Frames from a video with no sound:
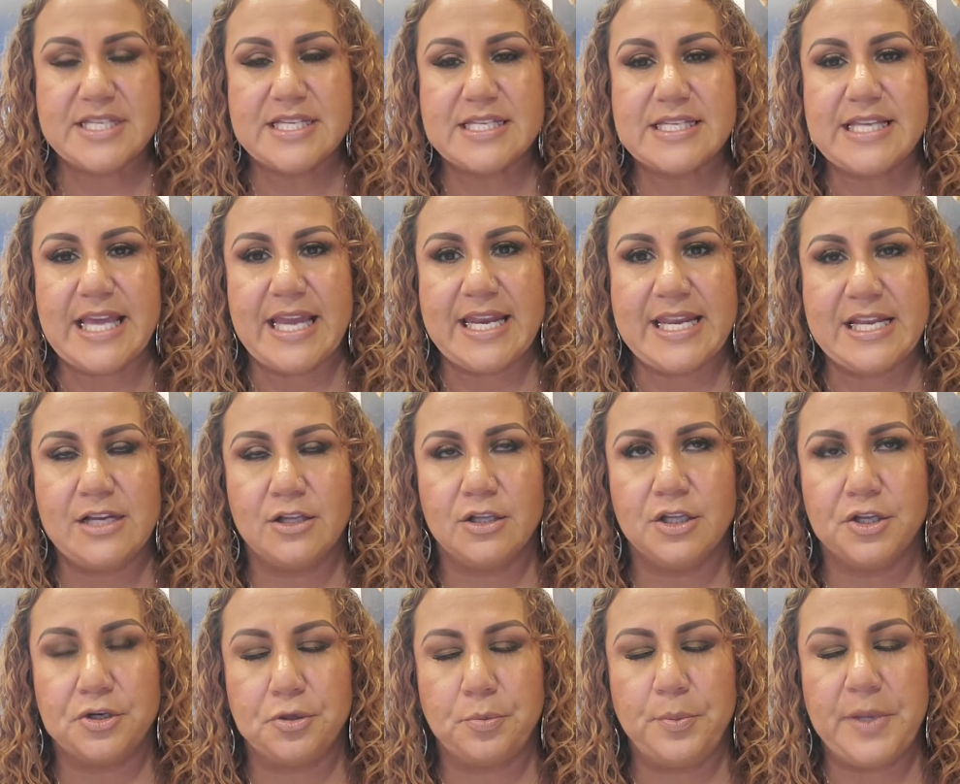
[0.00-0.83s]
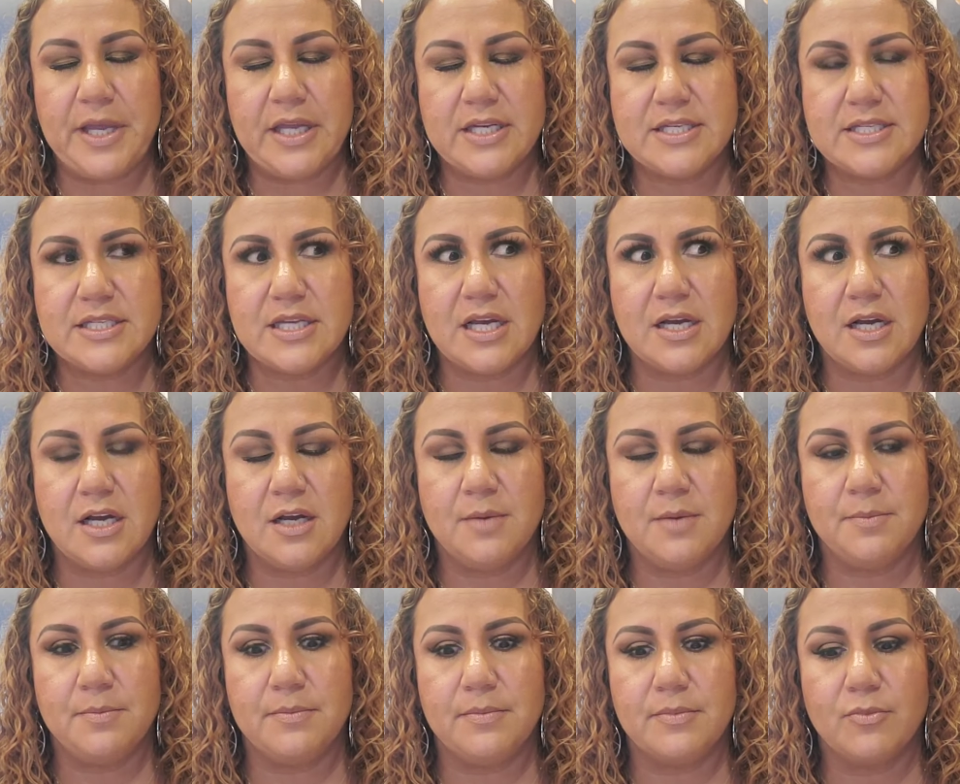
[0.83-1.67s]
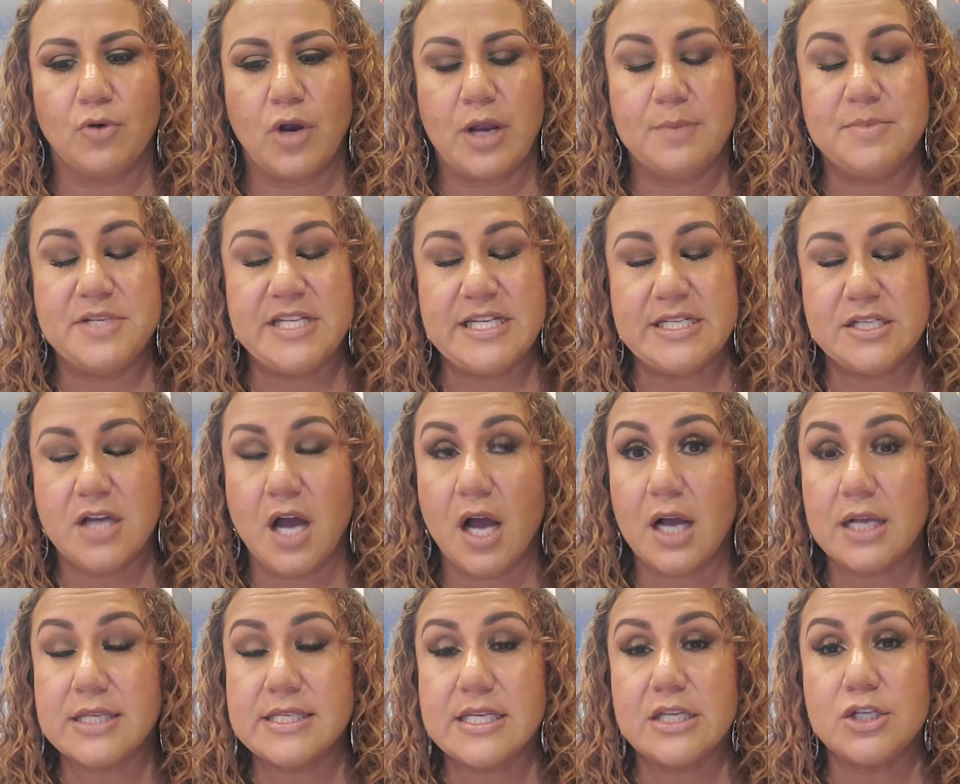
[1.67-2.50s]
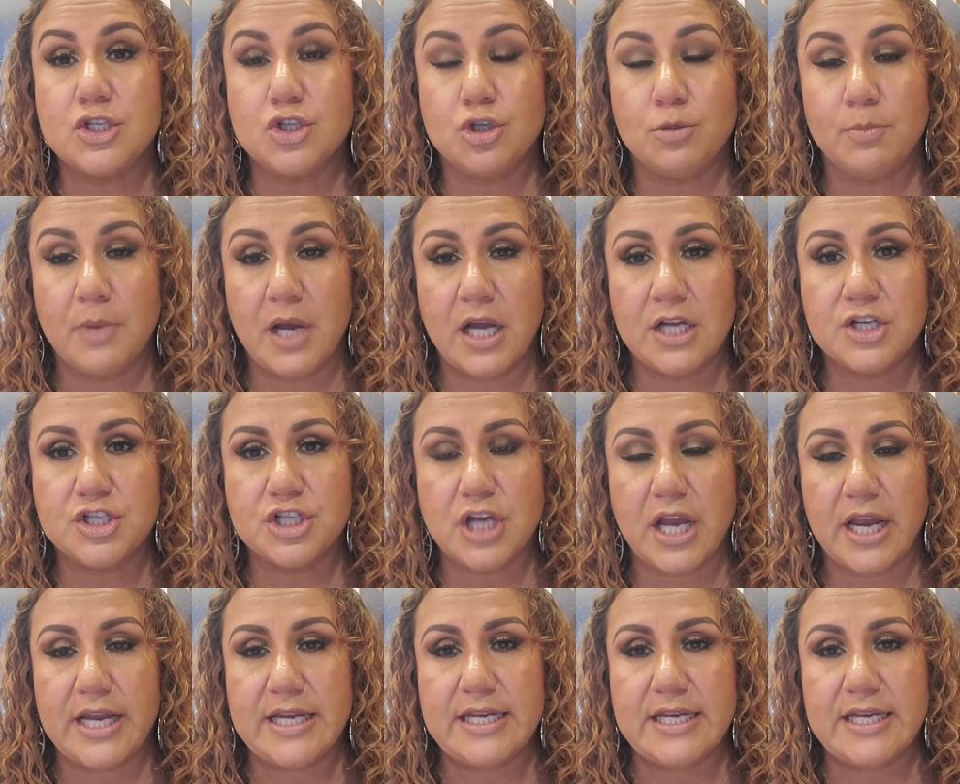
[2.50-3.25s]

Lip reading: getting a little bit where I'm detoxing too much, I